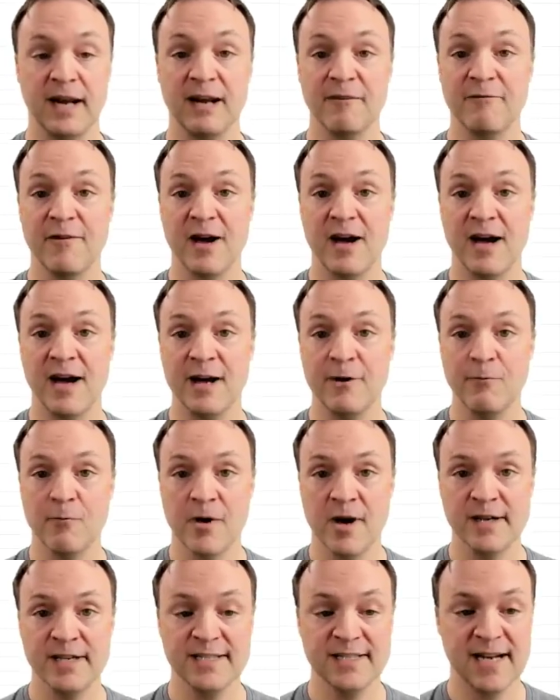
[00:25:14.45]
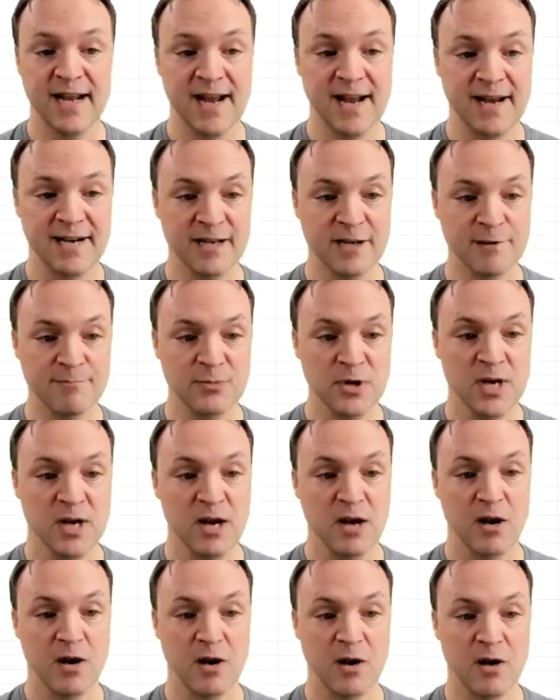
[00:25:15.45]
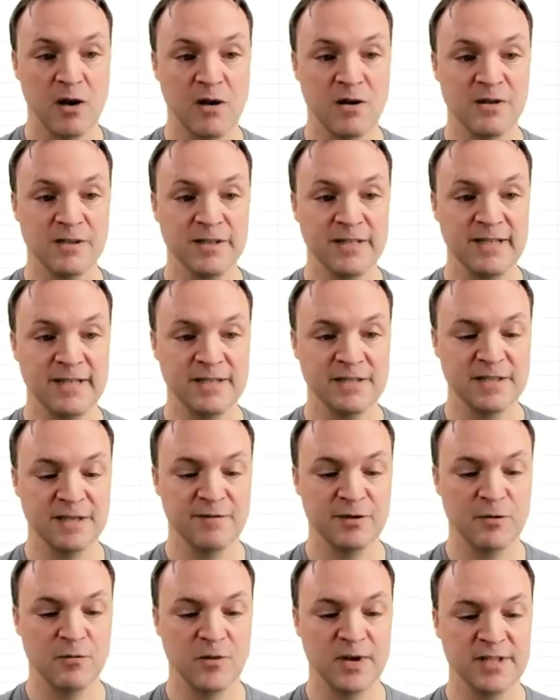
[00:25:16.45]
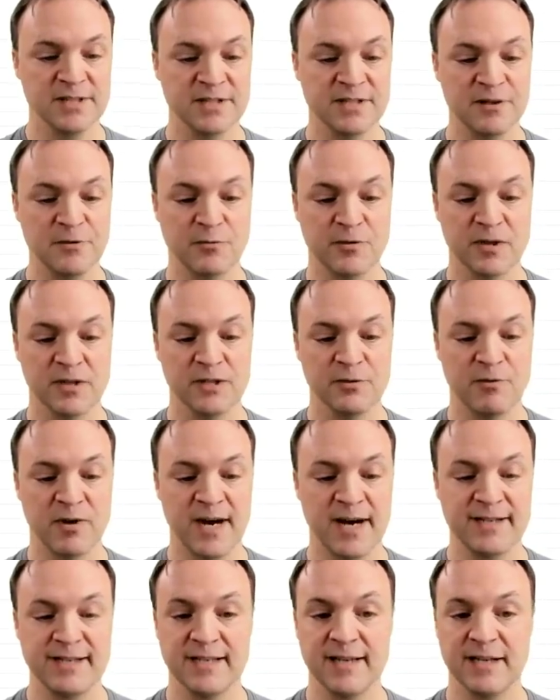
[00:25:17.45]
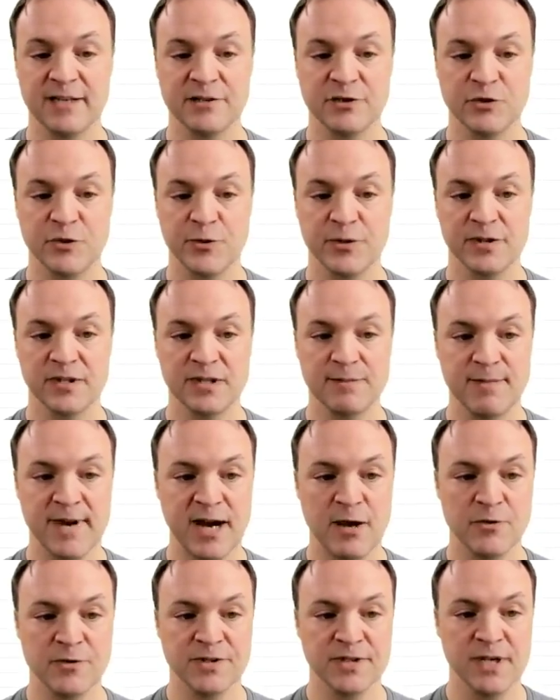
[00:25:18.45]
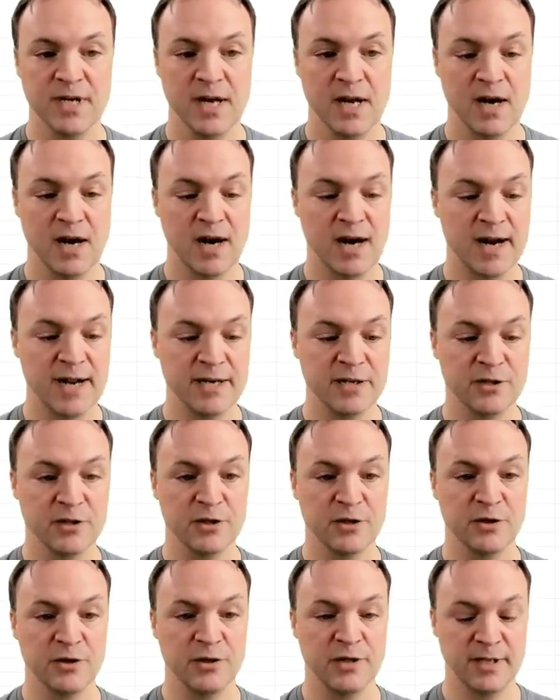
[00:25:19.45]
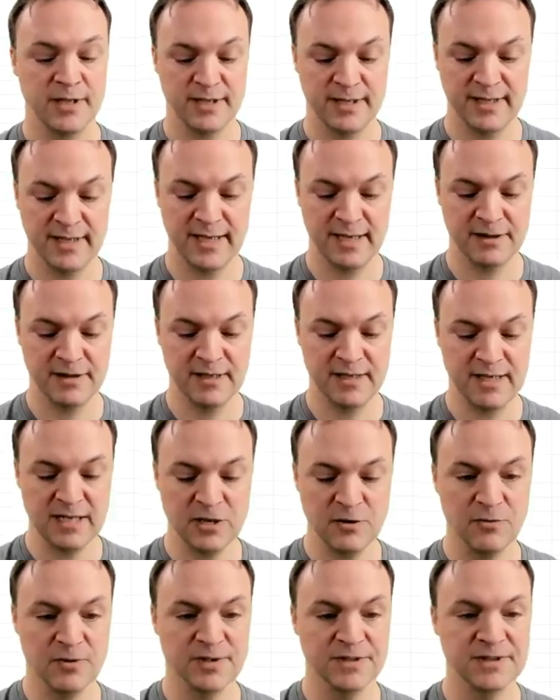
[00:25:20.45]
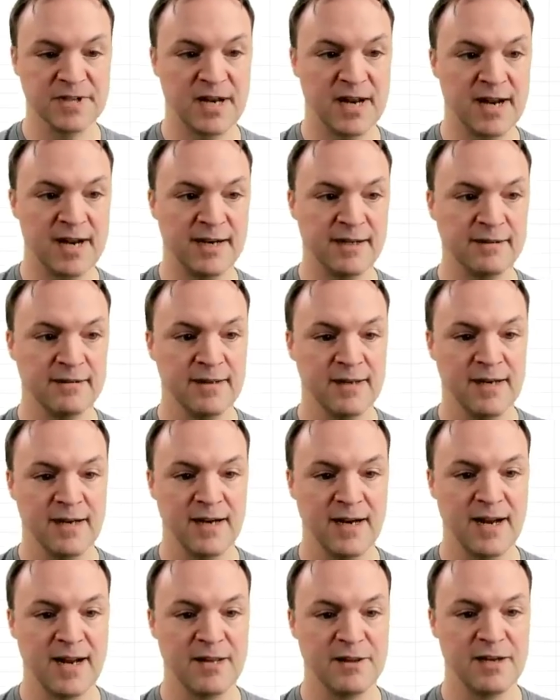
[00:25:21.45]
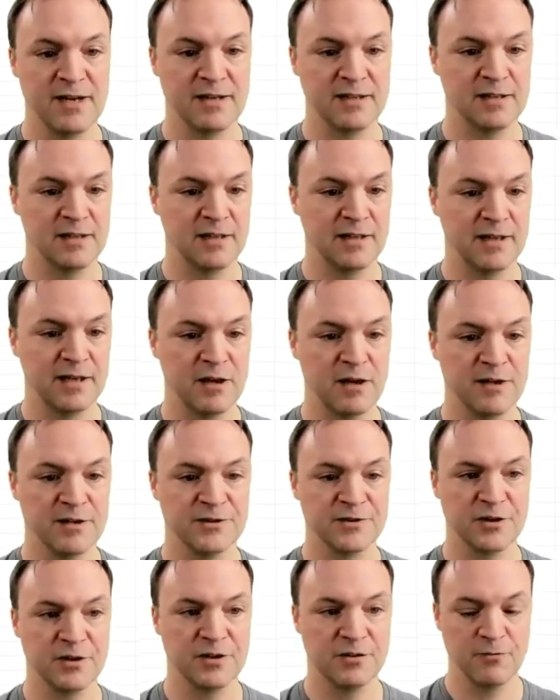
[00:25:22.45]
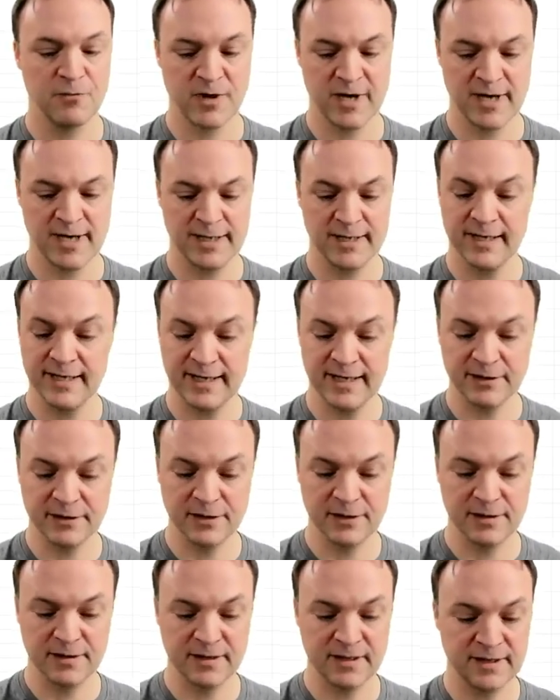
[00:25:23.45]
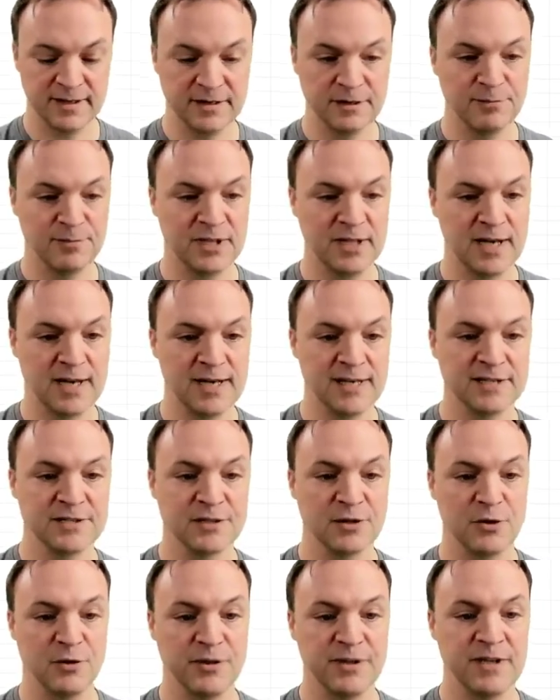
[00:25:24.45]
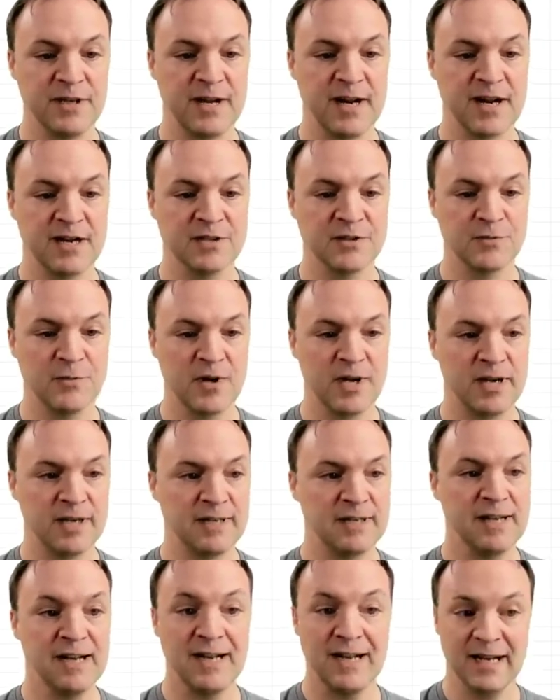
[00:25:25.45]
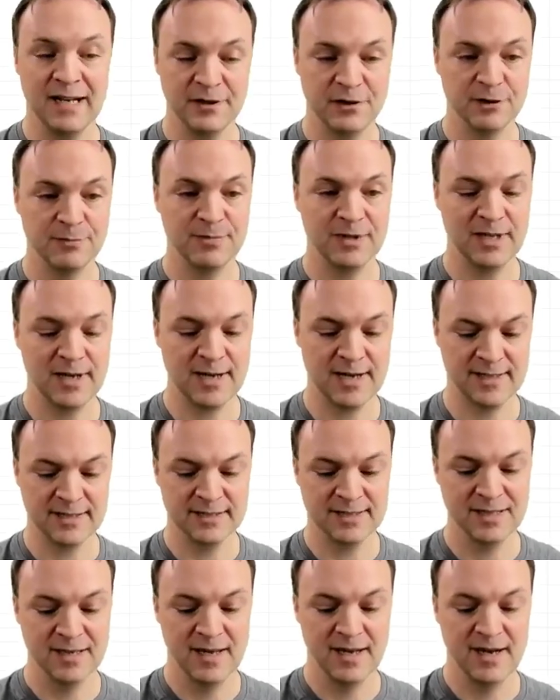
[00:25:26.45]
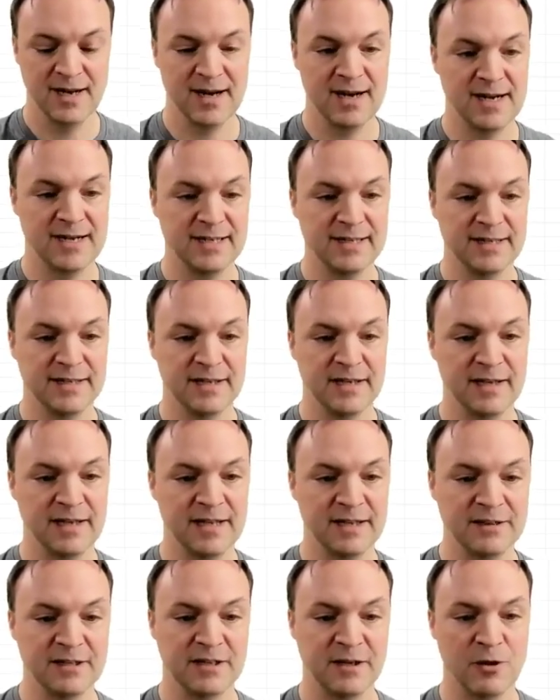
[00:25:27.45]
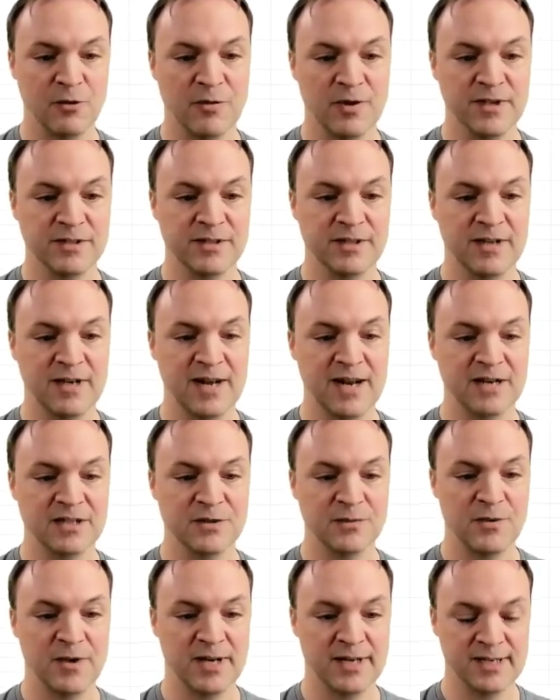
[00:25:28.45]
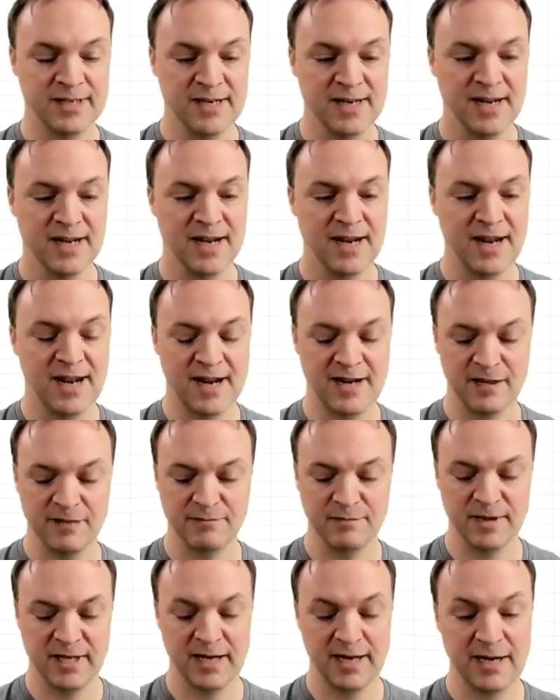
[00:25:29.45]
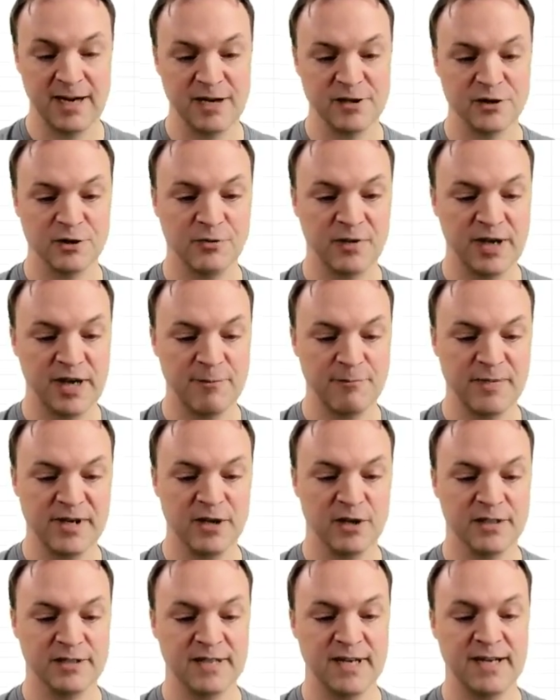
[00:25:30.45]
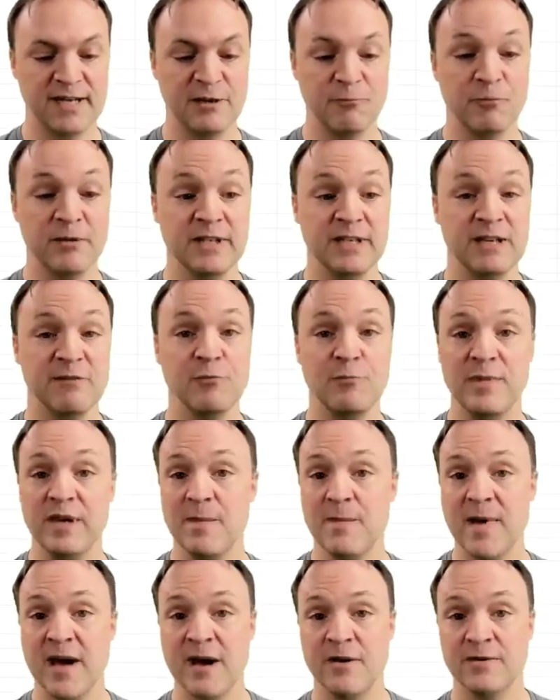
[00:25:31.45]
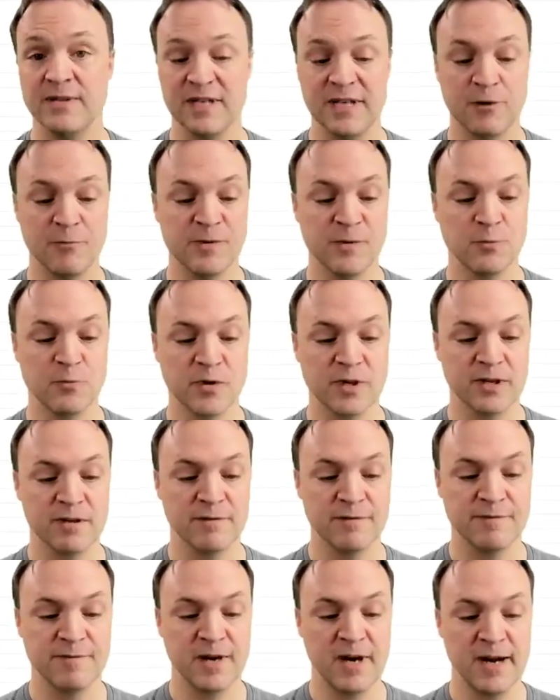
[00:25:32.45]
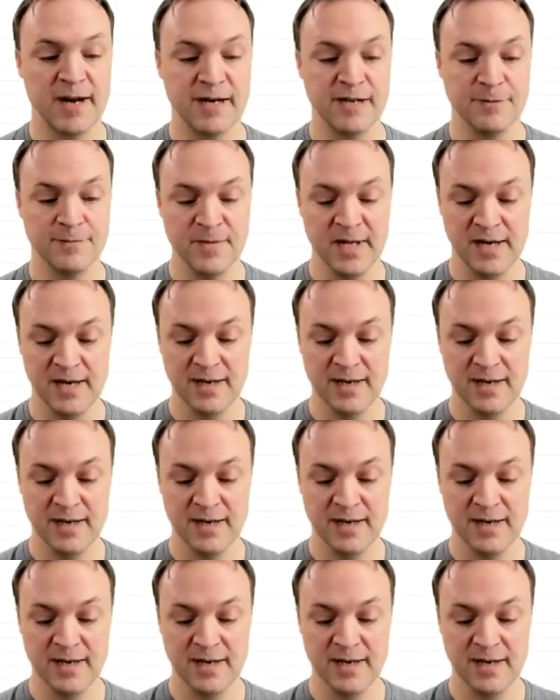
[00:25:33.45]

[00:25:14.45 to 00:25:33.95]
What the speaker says: If I wanted to add up all these different ones in the worldwide to get a total amount, I could hit the equal sign and then click on a certain one, hit the plus, go to the next one, hit the plus, go on to the next one, and hit enter. When I'd be all done, it would give me amount. It would work fine.